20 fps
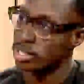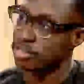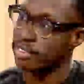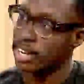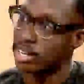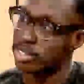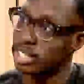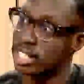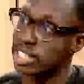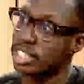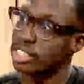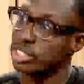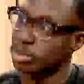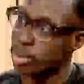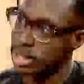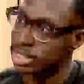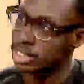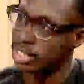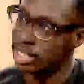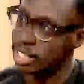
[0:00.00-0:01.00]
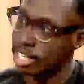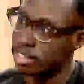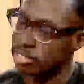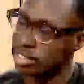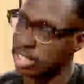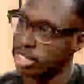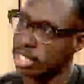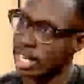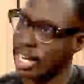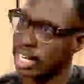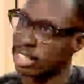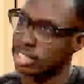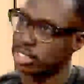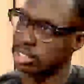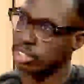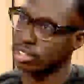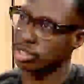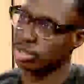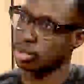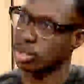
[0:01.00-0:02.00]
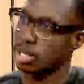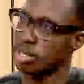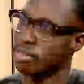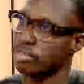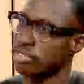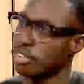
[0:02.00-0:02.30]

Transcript: founded in 2011 as sort of